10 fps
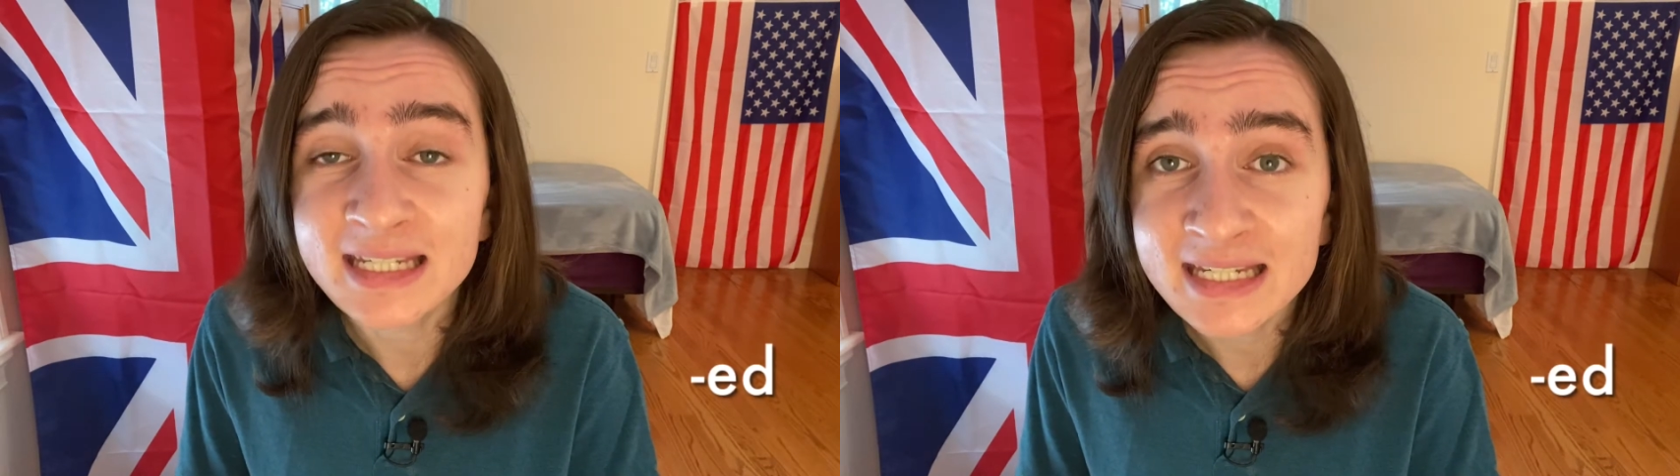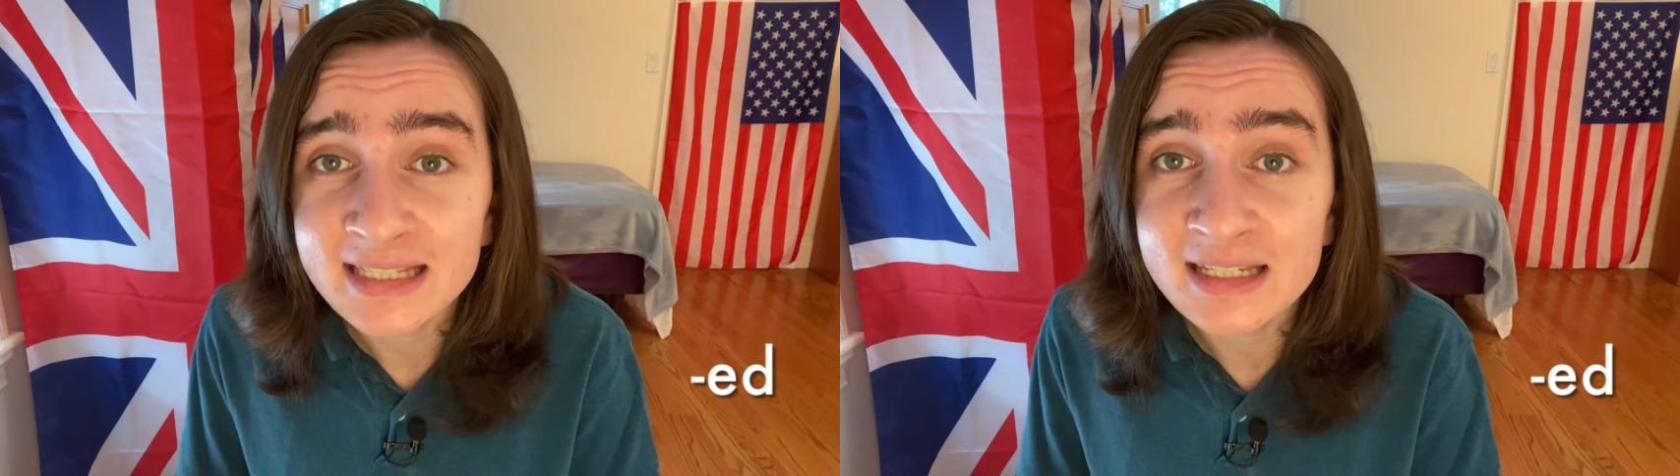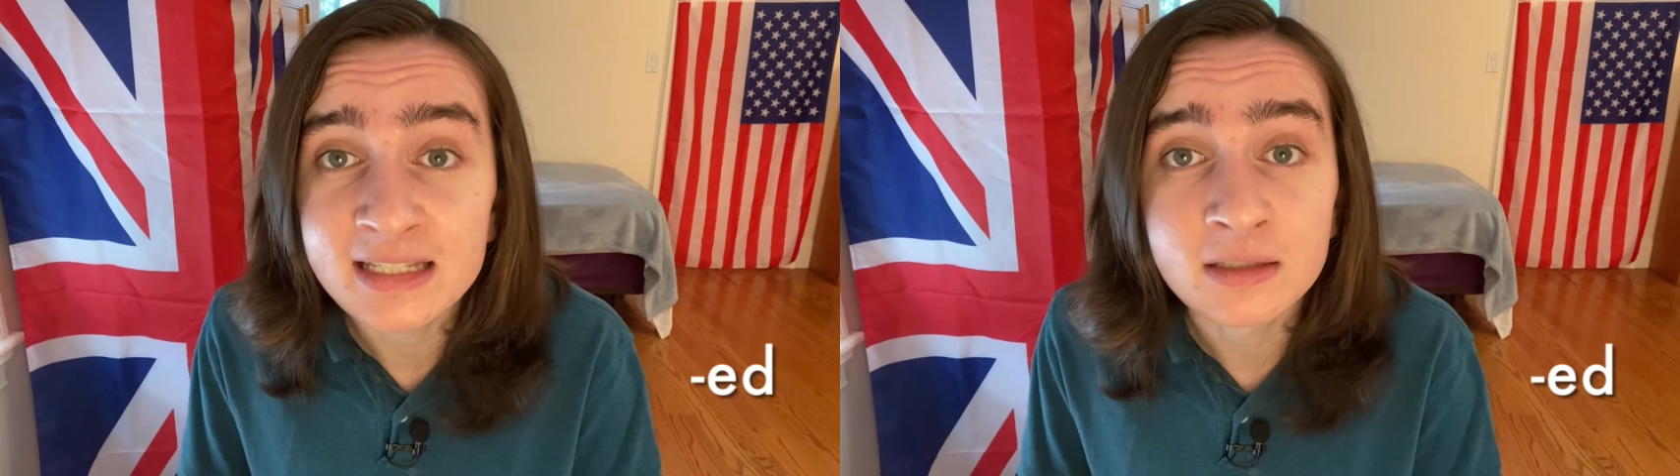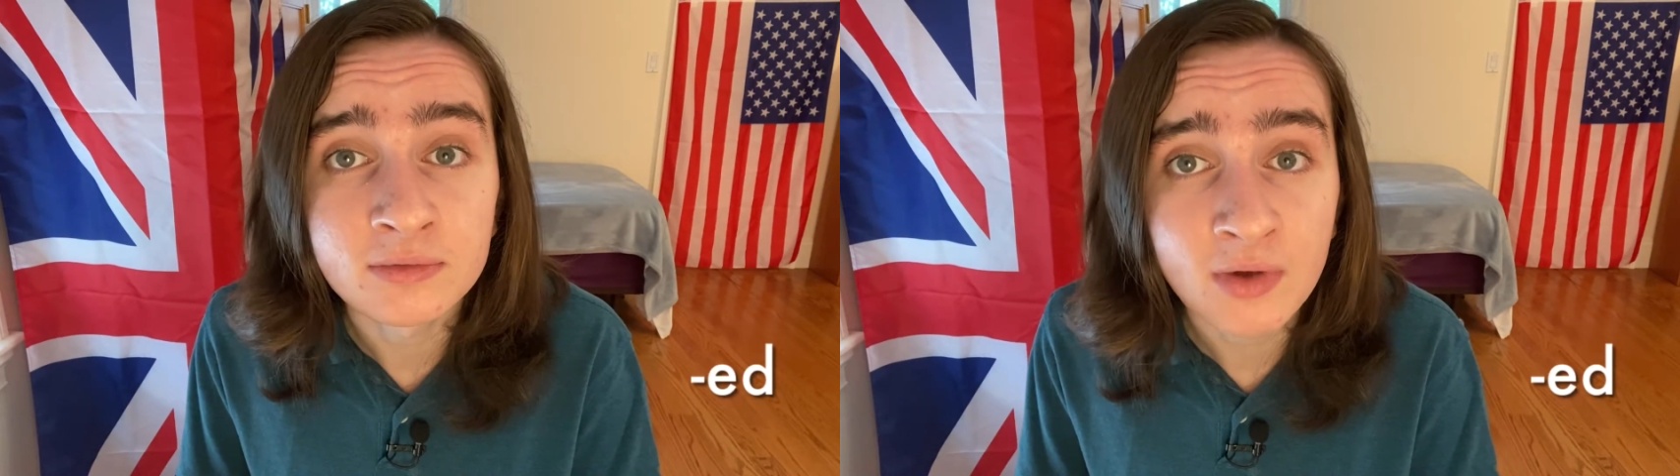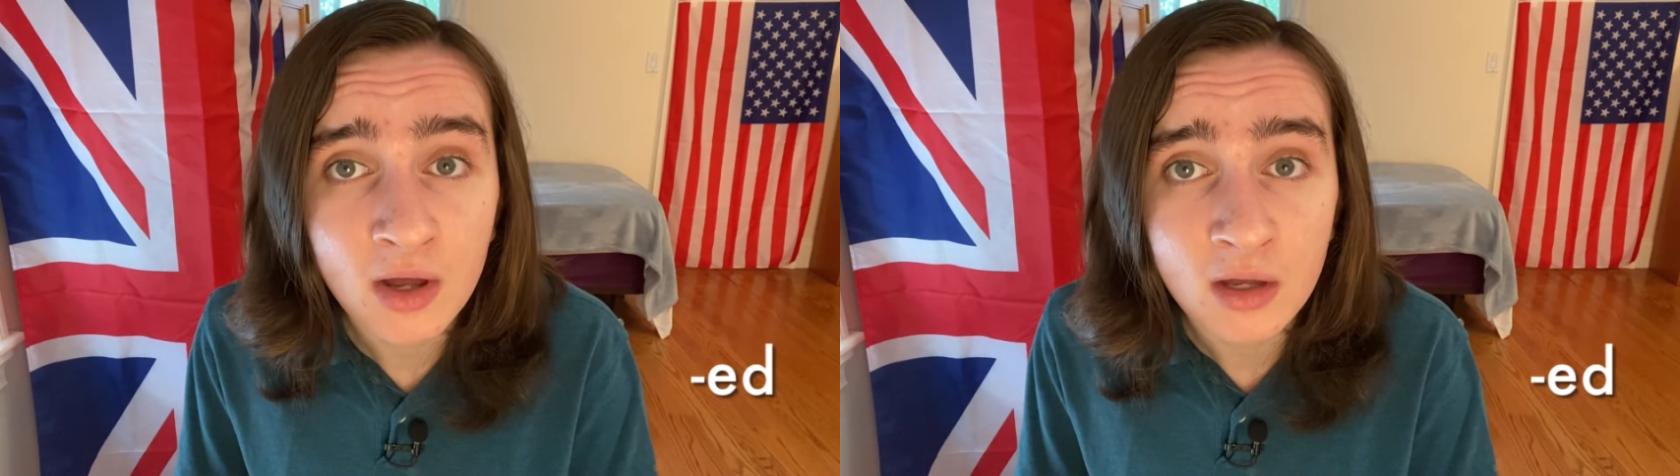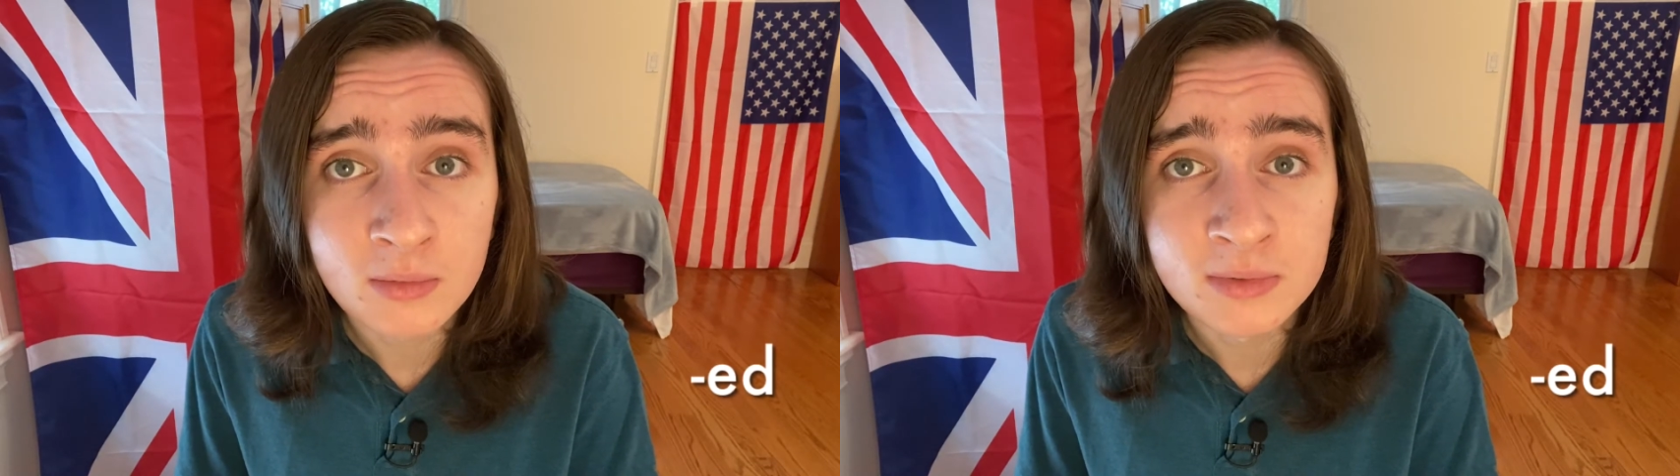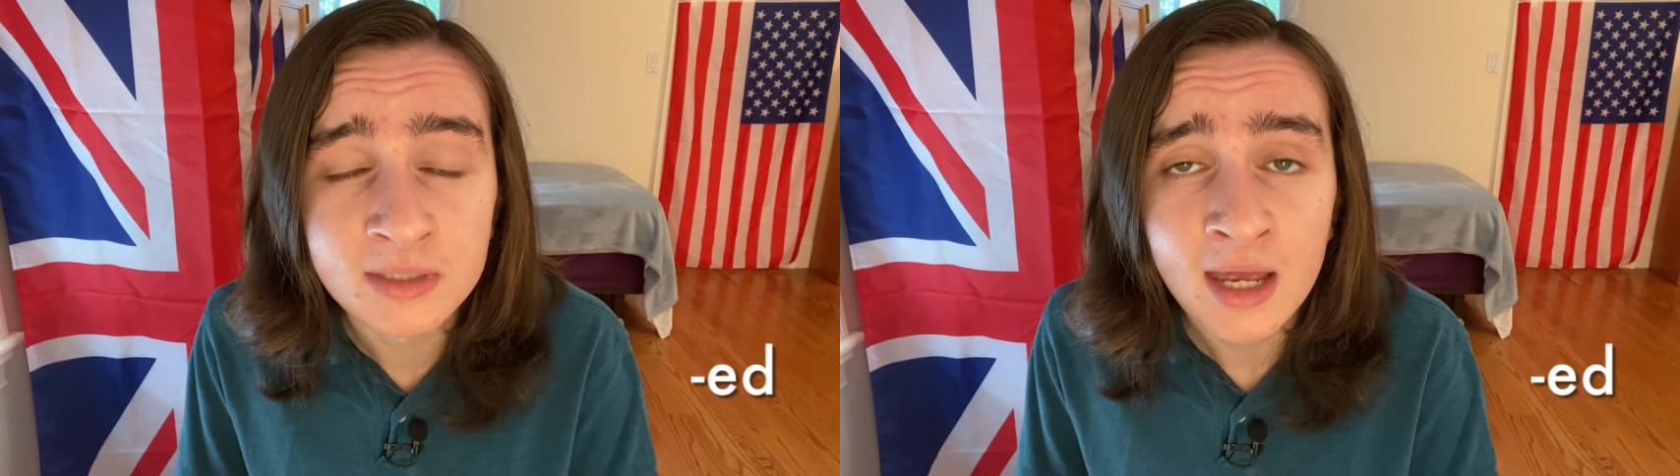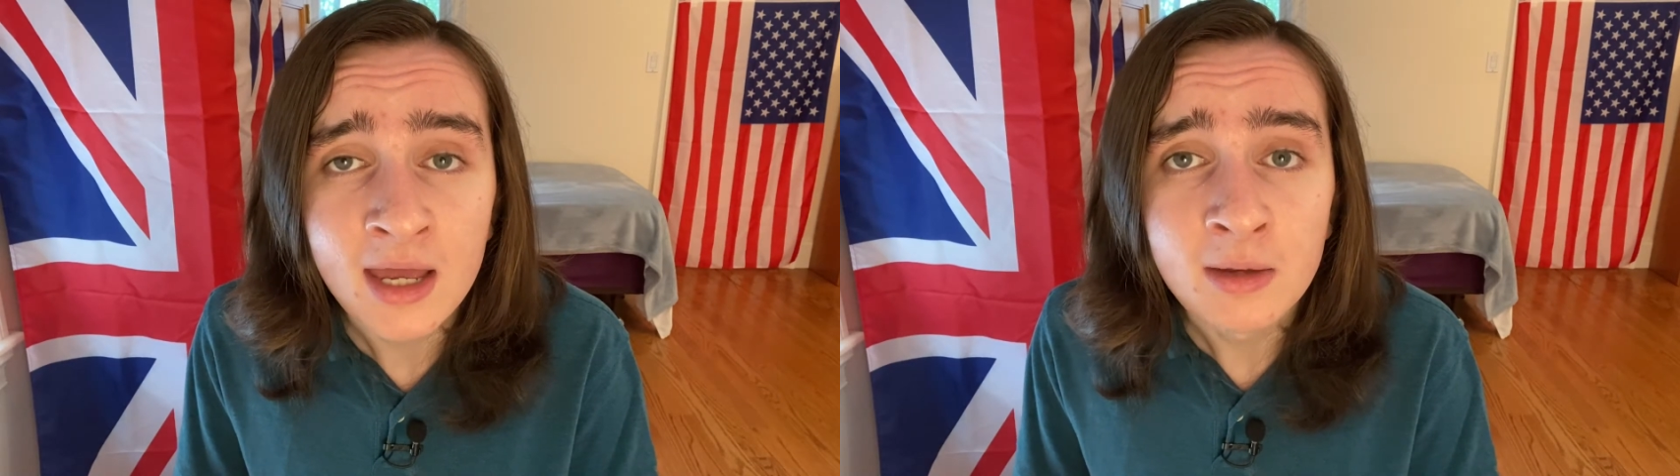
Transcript: ed to verbs